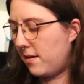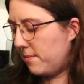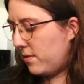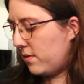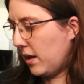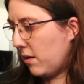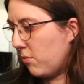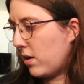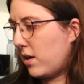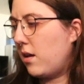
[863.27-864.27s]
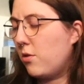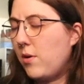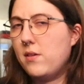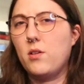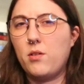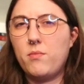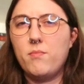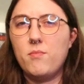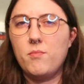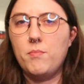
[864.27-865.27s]
see what colorways look
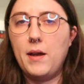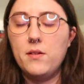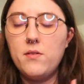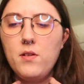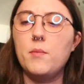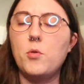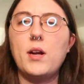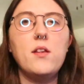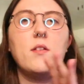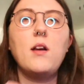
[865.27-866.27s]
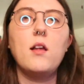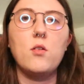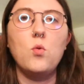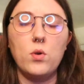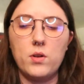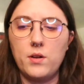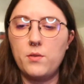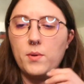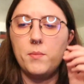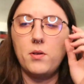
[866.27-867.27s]
best, or I guess color order is
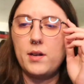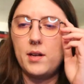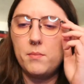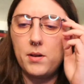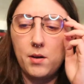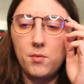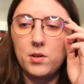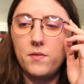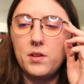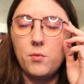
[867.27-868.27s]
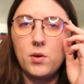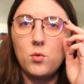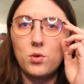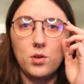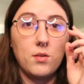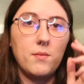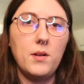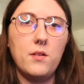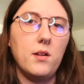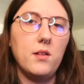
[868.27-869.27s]
what I'm talking about. I want to see what order
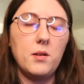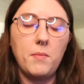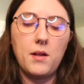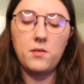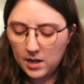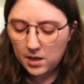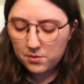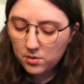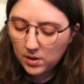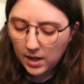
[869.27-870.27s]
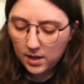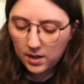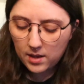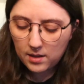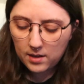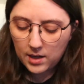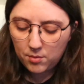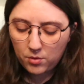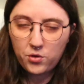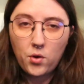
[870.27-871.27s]
is going to look best. I'll do that, and then I
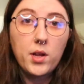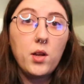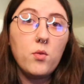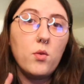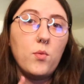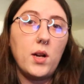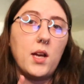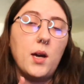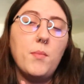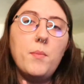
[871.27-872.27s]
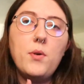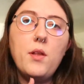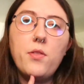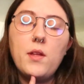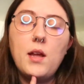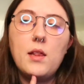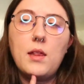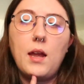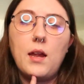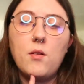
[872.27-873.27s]
will show you what I come up with, and
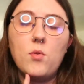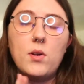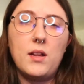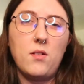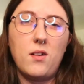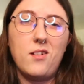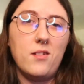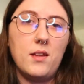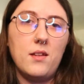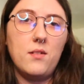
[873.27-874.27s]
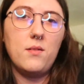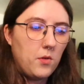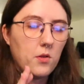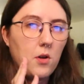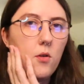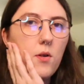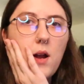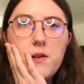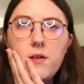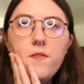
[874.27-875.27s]
then we'll get started on this. So I
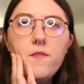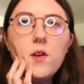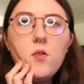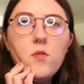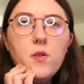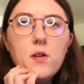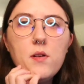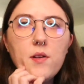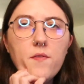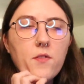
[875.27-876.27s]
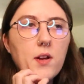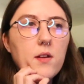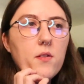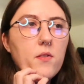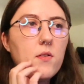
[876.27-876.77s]
did a few different